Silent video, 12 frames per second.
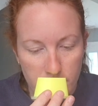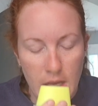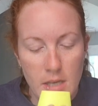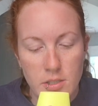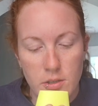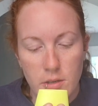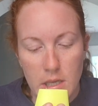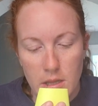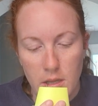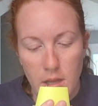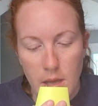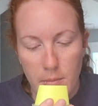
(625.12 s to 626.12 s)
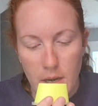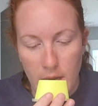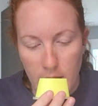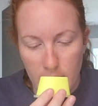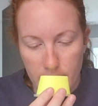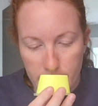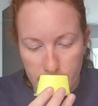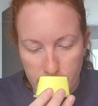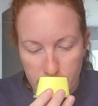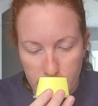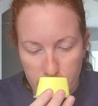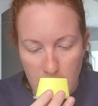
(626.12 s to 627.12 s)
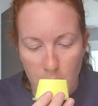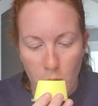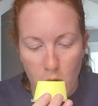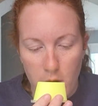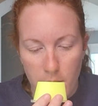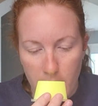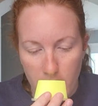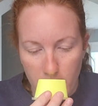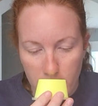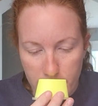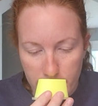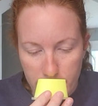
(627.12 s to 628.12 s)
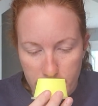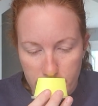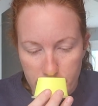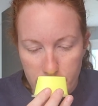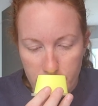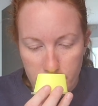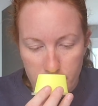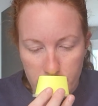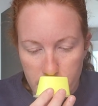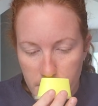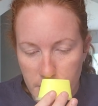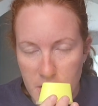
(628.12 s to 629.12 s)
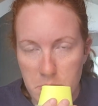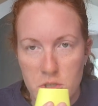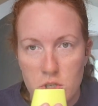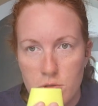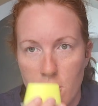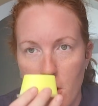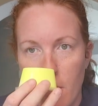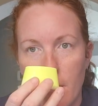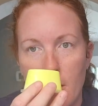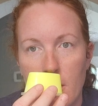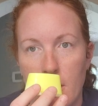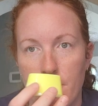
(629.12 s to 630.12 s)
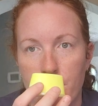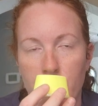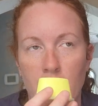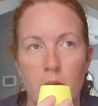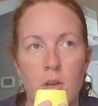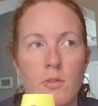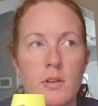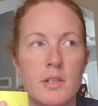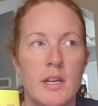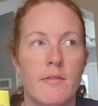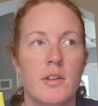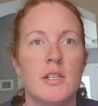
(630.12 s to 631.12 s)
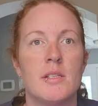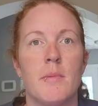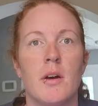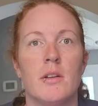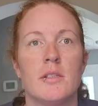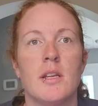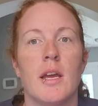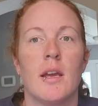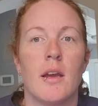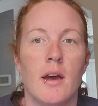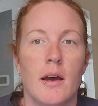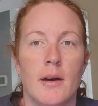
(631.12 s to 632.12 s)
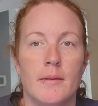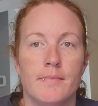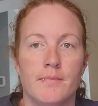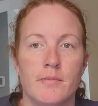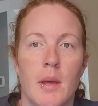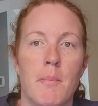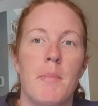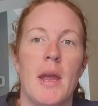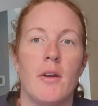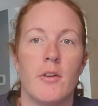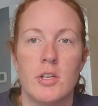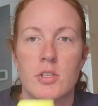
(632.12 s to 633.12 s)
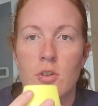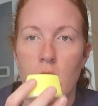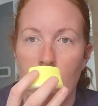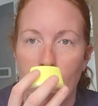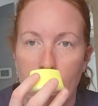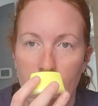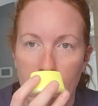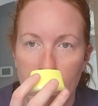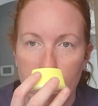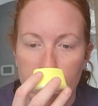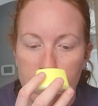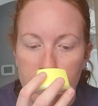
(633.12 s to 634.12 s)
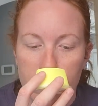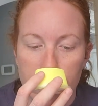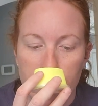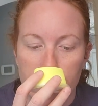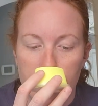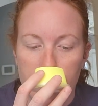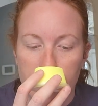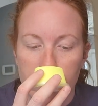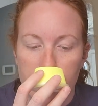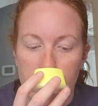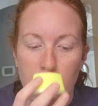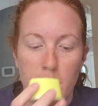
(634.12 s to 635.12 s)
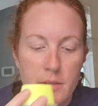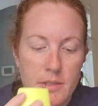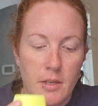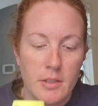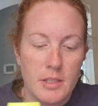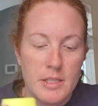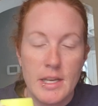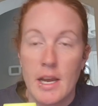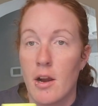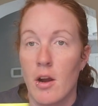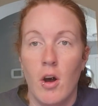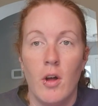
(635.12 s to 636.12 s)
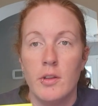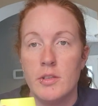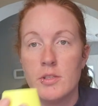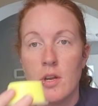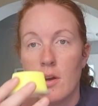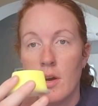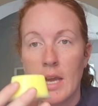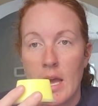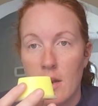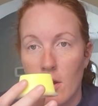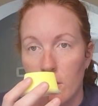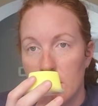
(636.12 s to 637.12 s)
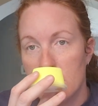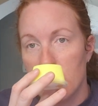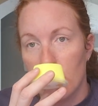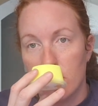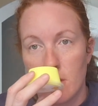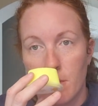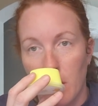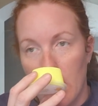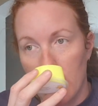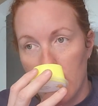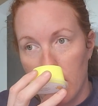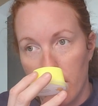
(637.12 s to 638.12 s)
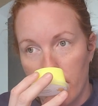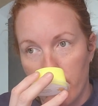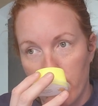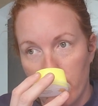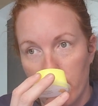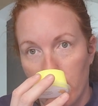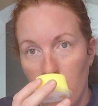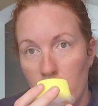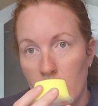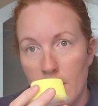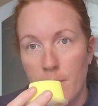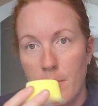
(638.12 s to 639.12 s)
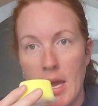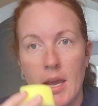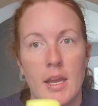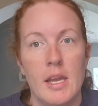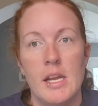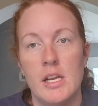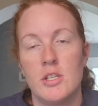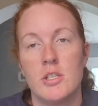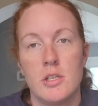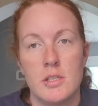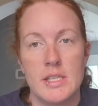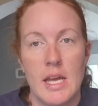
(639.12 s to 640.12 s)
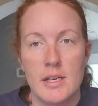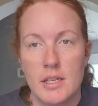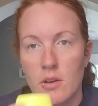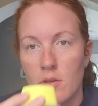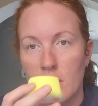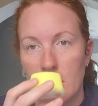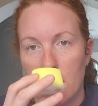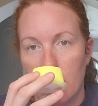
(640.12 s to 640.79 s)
Yeah, so you get the lemonade and watermelon, some strawberry. You can definitely smell it's like um, bakery strawberry. It was Salty Sea Air. All these, again, all these notes are blended. You can pick each scent out